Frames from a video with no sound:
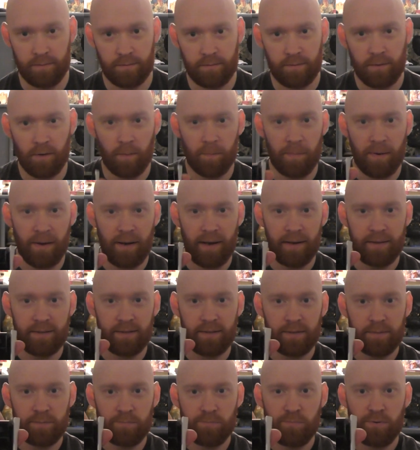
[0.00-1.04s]
Not bad,
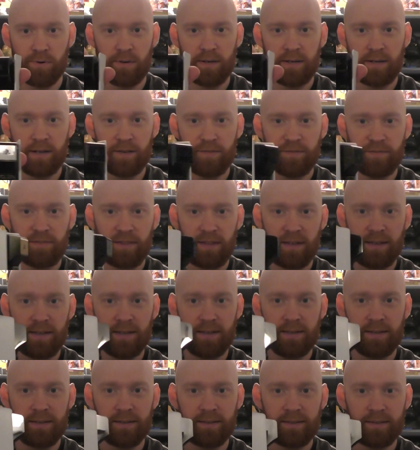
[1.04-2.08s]
pretty nifty.